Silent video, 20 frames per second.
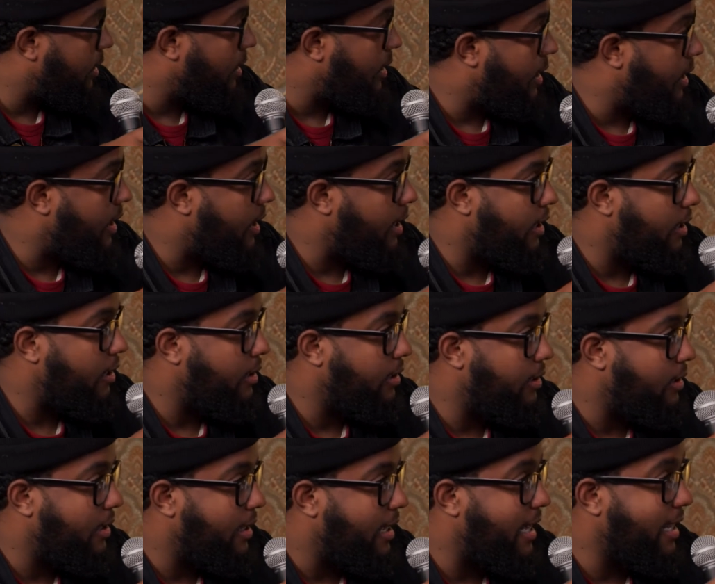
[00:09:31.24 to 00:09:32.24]
and
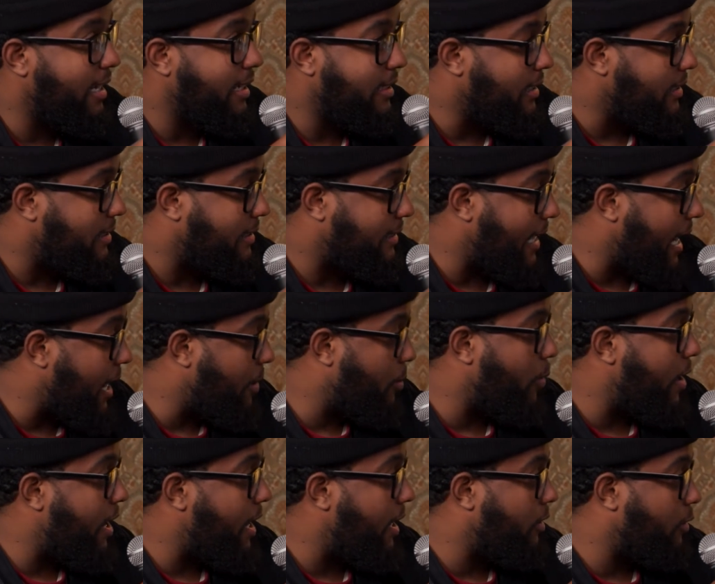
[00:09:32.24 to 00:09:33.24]
and in the same
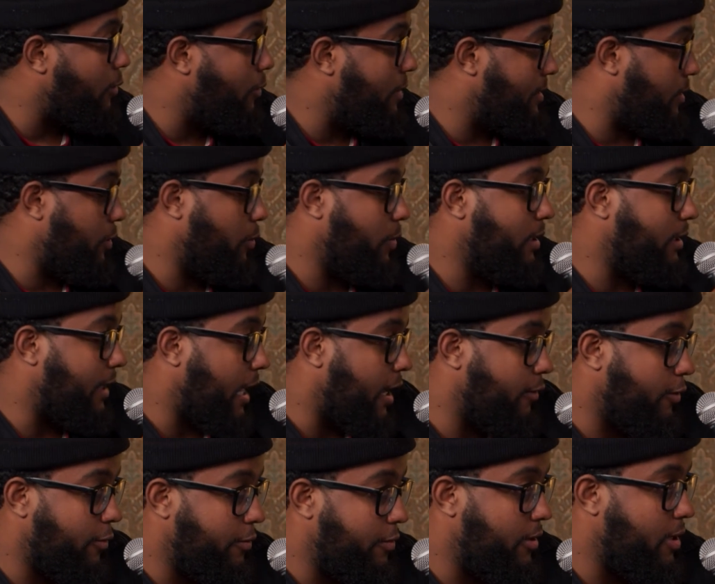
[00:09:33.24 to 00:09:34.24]
way the reason we're
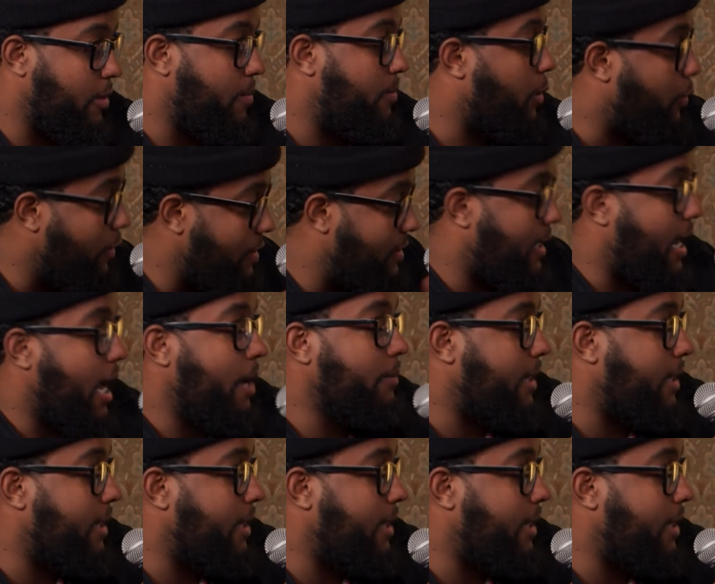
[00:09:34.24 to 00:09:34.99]
thankful for them the reason i'm